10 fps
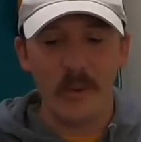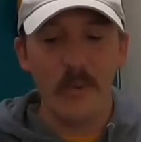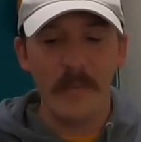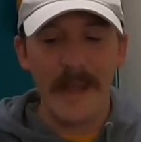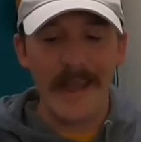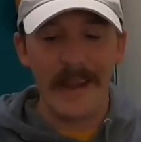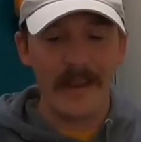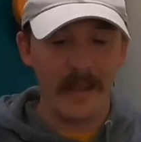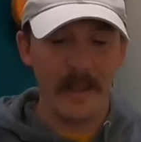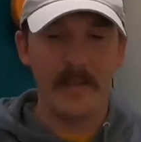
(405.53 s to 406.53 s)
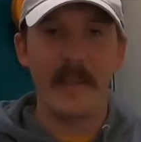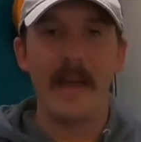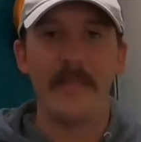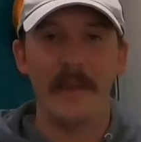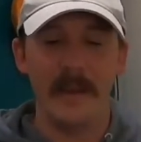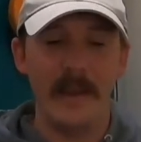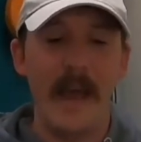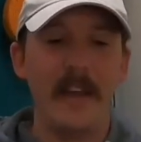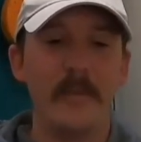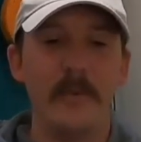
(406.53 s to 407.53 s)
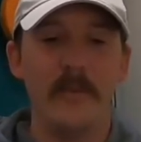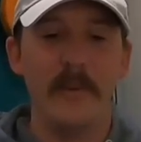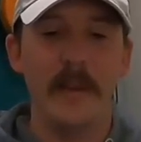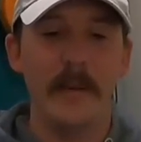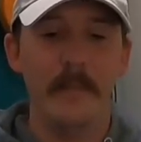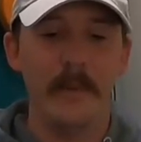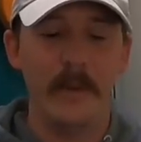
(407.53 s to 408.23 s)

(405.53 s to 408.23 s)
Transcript: cool bait. It's got the detachable lip.